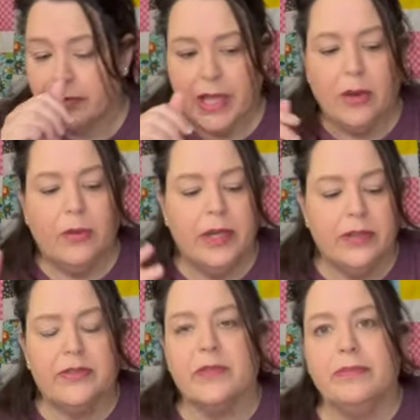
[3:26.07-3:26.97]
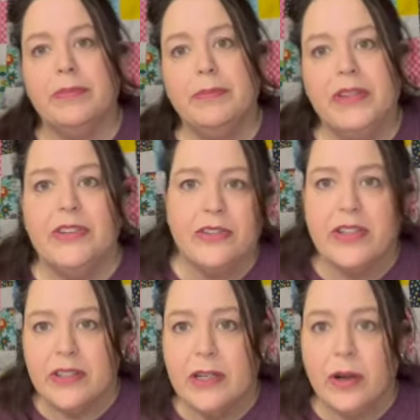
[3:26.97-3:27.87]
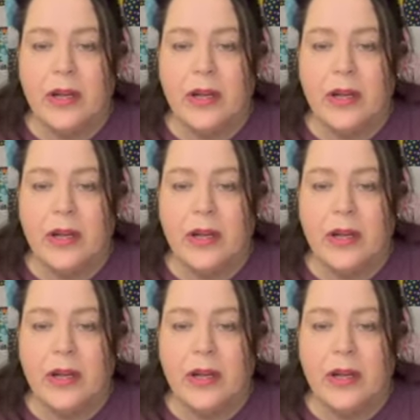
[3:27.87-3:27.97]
Oh, it's Mrs. and then her